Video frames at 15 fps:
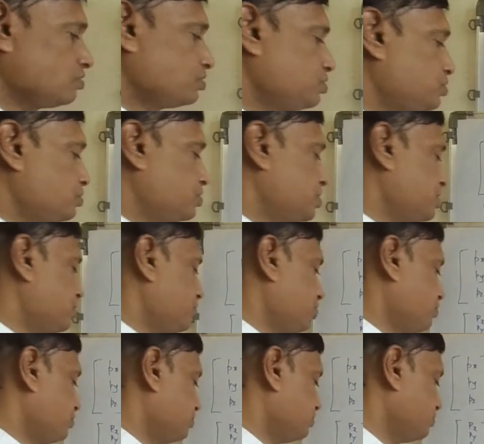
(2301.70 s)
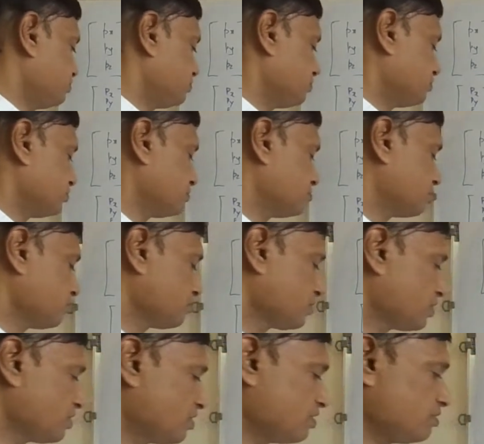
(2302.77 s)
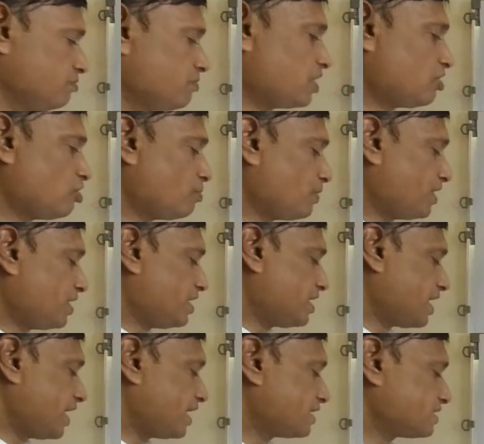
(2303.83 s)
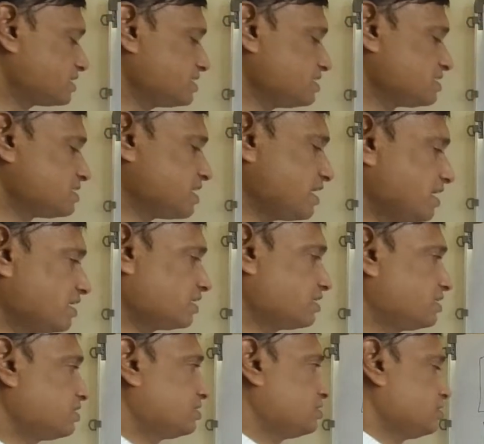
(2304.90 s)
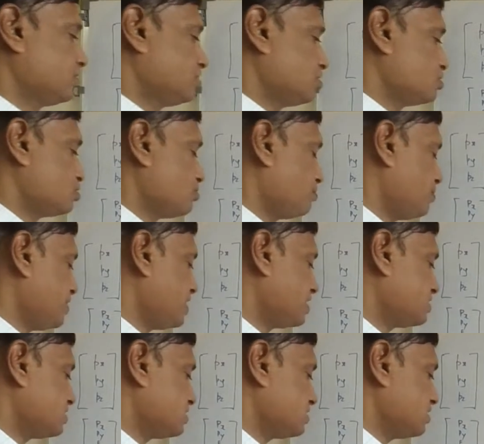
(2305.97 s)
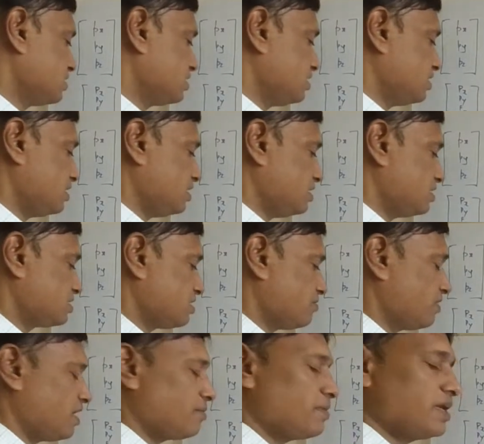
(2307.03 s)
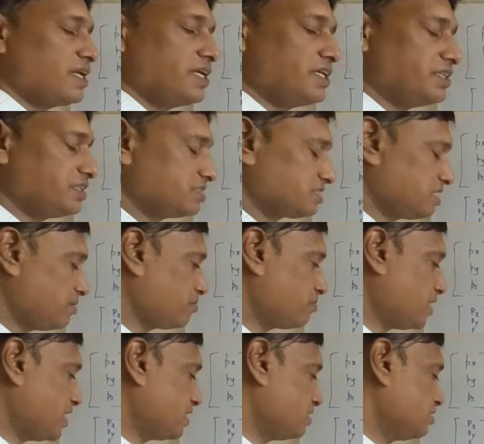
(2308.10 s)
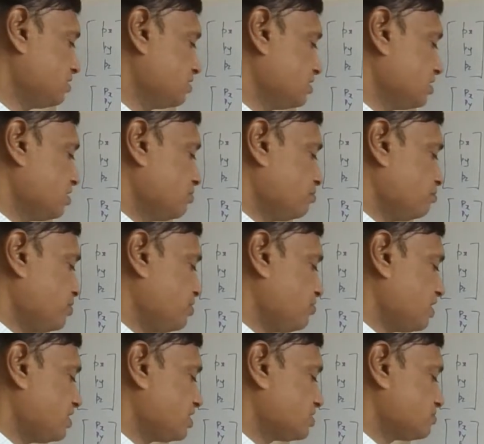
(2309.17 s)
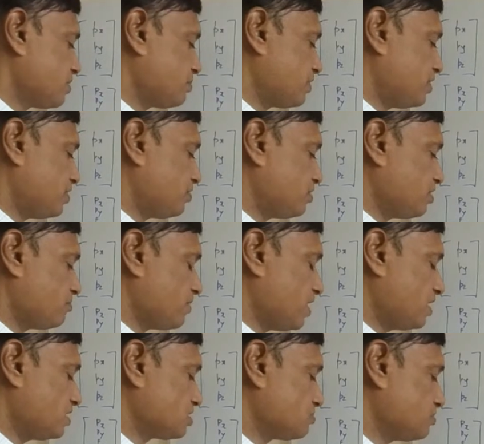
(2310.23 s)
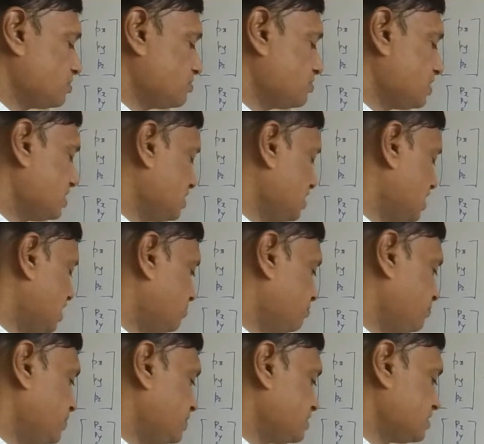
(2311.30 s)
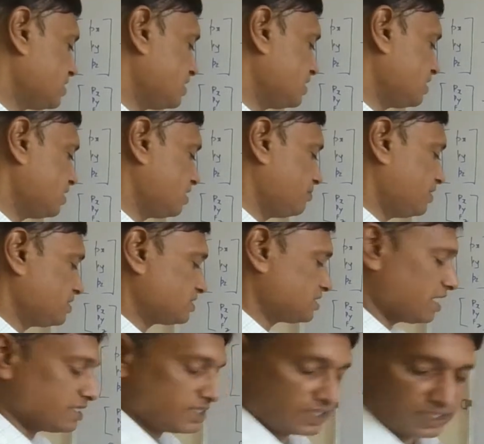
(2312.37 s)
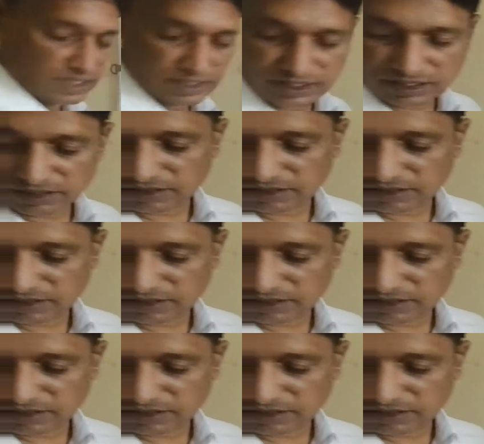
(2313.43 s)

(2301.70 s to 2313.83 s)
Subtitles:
to give by operating x and z. So Px is available in the same plane, Py is perpendicular minus Py, and Pz remains as it is